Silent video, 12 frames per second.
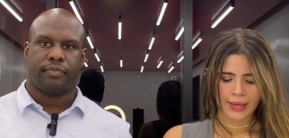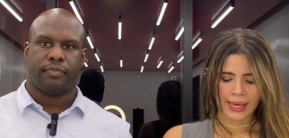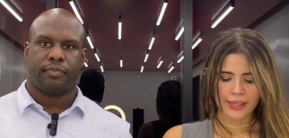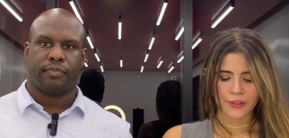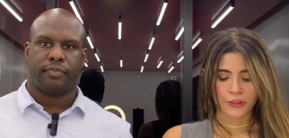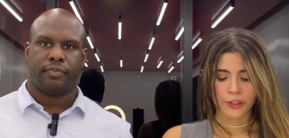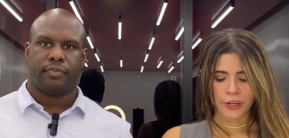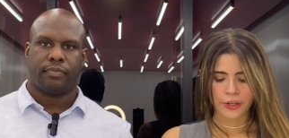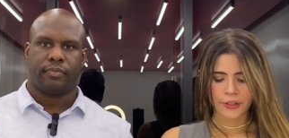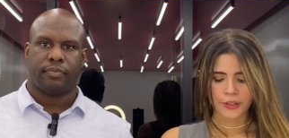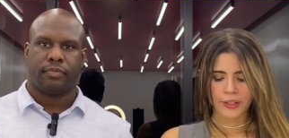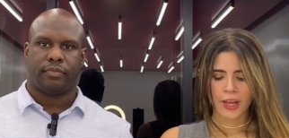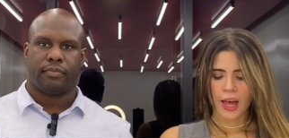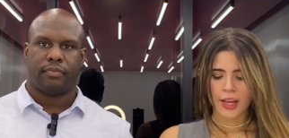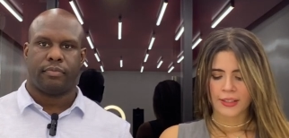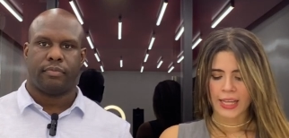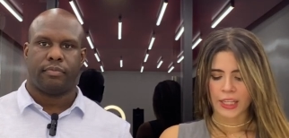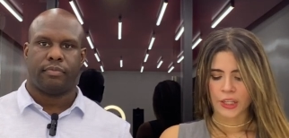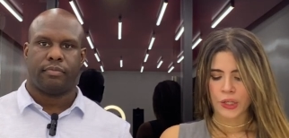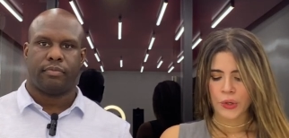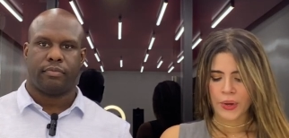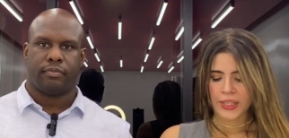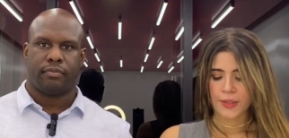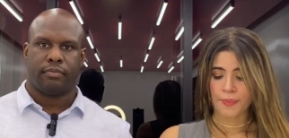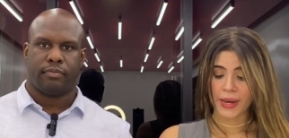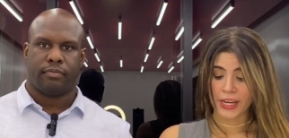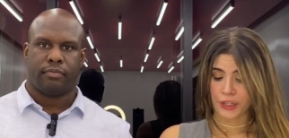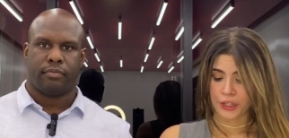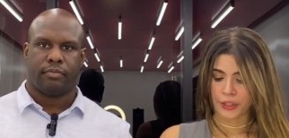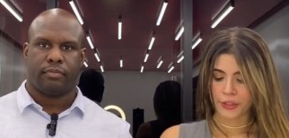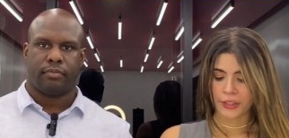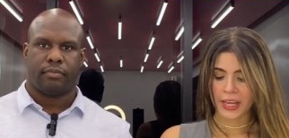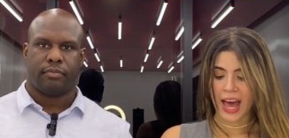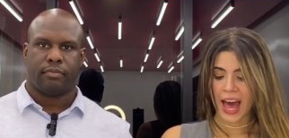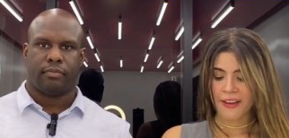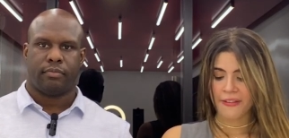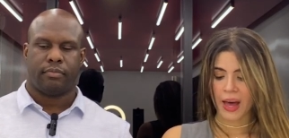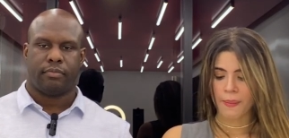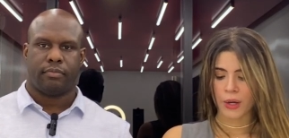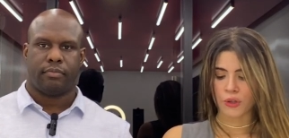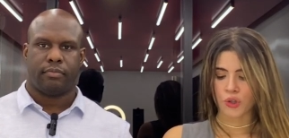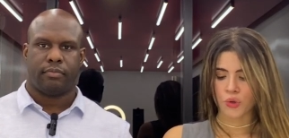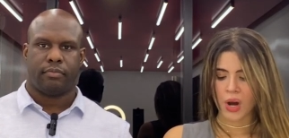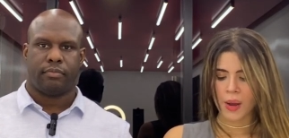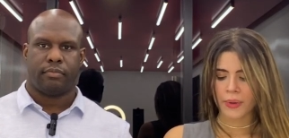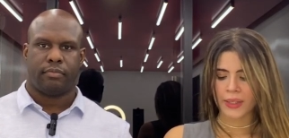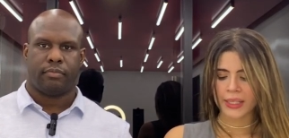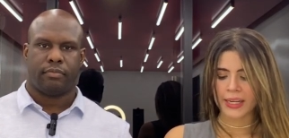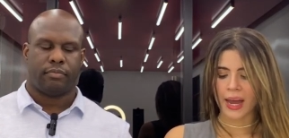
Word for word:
Speaker 1: concerns that U.S. patients have about traveling